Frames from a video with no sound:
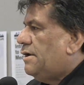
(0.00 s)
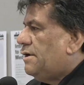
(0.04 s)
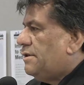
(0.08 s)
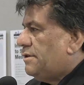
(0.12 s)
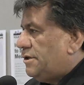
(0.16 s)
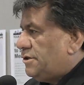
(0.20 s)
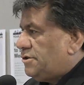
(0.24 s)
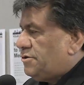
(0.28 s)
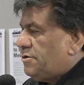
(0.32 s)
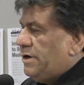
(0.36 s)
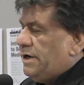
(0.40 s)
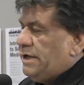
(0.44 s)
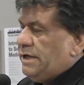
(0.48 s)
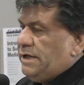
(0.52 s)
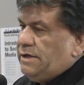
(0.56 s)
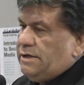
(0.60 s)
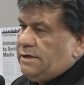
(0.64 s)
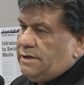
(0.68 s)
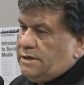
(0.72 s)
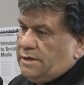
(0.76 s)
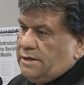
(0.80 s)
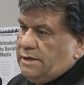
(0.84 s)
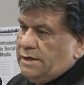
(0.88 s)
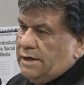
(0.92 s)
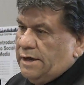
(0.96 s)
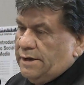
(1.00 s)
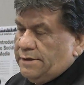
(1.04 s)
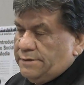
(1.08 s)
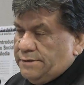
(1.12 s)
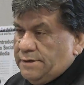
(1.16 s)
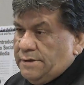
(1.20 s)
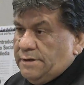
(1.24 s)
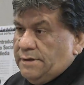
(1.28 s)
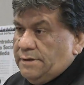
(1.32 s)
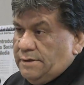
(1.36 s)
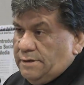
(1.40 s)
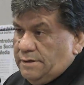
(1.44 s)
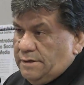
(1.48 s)
The treaty,
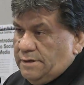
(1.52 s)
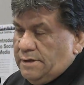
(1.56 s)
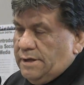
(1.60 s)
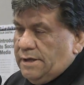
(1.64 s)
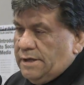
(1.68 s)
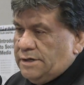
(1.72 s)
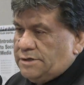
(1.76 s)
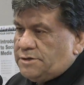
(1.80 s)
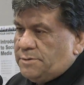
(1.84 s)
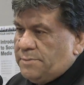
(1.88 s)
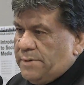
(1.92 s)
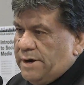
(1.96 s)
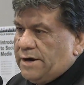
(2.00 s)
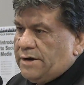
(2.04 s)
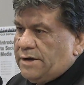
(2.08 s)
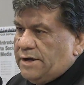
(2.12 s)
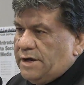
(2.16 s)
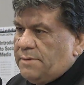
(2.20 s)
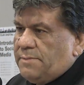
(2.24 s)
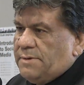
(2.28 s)
the Inter-American